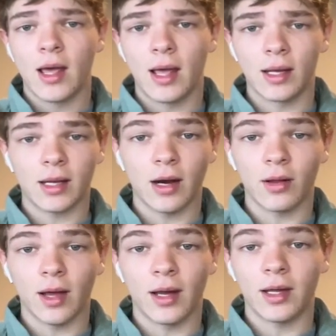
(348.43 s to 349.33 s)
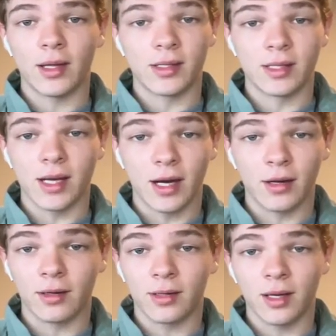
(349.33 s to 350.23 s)
in Carolina his
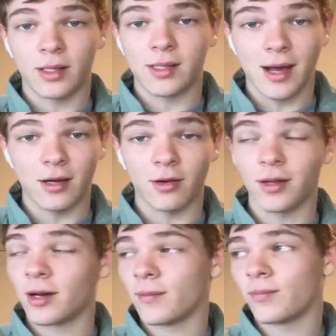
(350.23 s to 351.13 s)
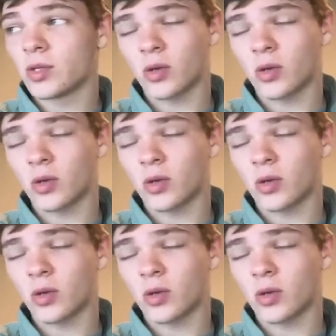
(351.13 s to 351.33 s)
entire uh, tenure there.